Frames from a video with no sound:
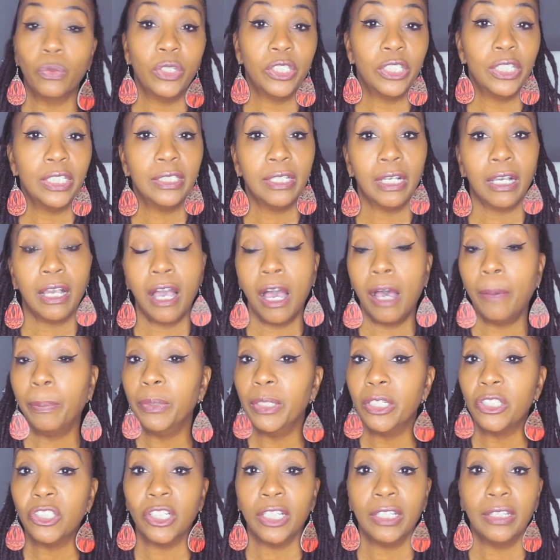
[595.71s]
when she's
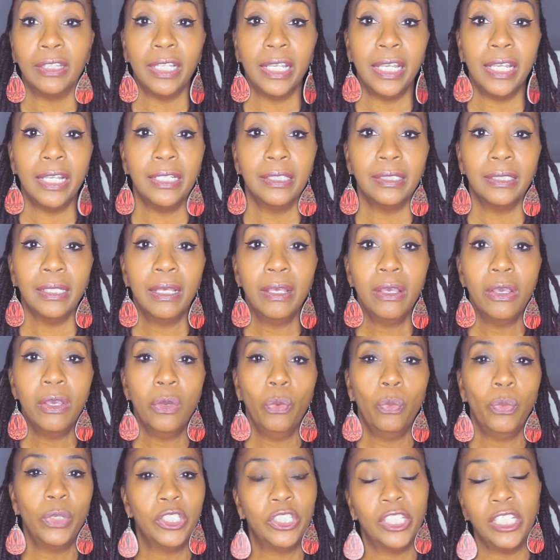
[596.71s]
accomplishing things,
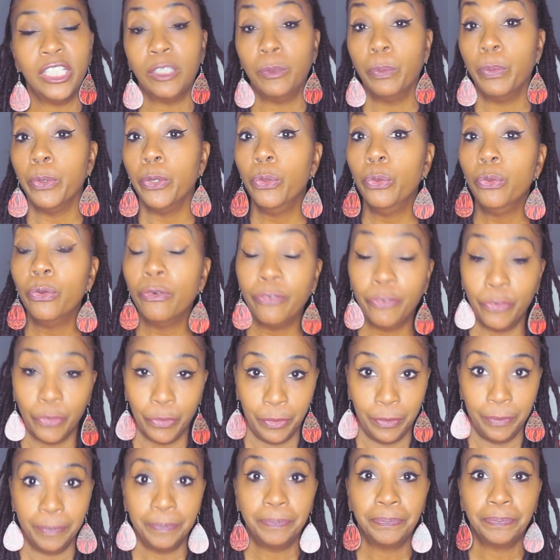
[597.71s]
when she's
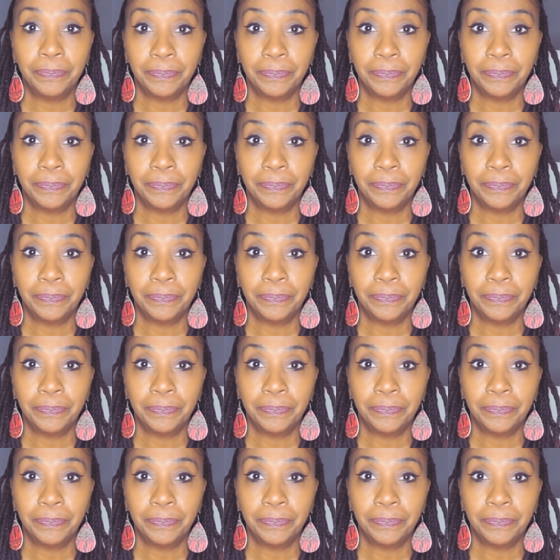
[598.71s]
beautiful.